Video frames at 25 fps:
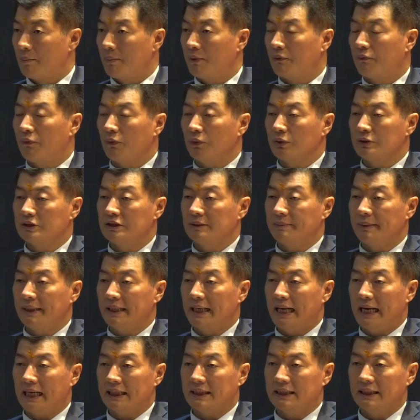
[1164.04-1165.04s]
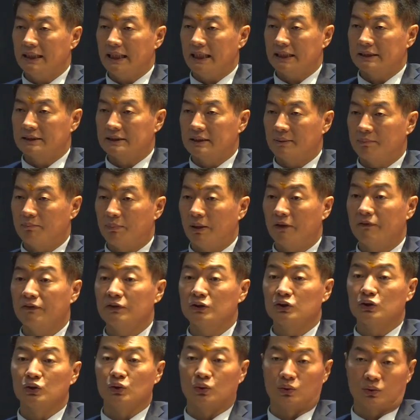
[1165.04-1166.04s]
Before, Tibet acted as the
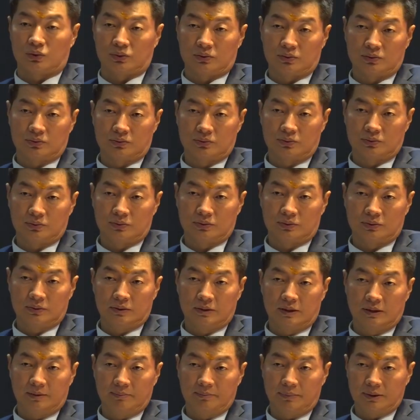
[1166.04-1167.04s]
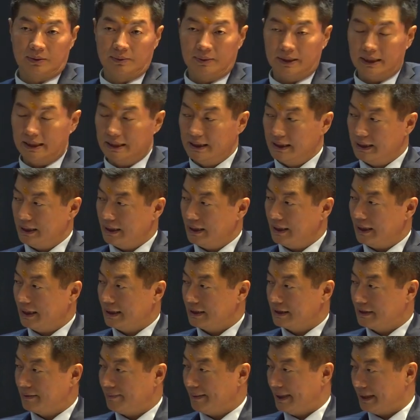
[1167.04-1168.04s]
buffer zone between India
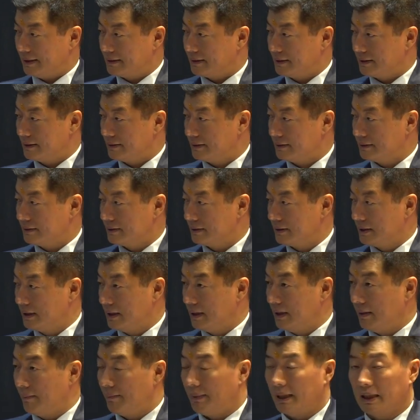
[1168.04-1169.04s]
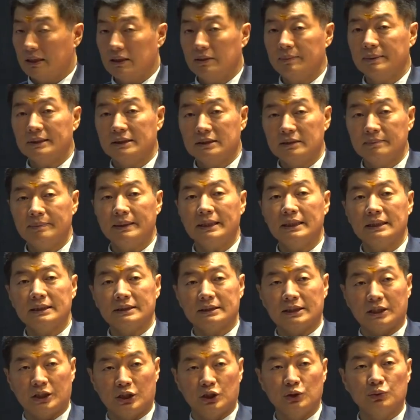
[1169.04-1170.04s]
and Tibet. By the way, Tibet
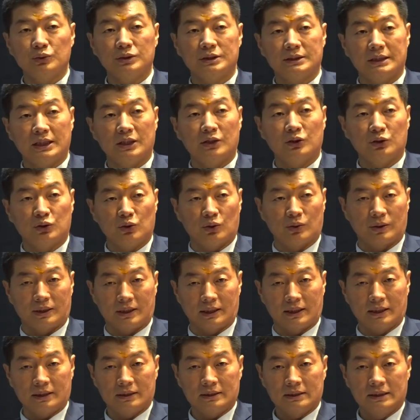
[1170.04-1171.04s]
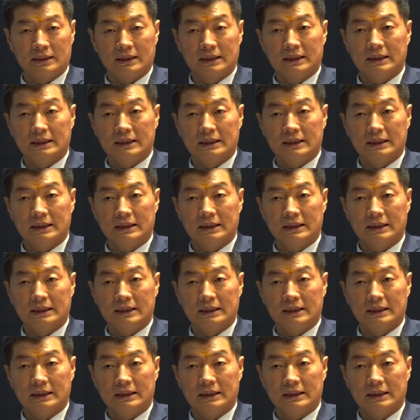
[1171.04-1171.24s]
is a huge territory. Yeah?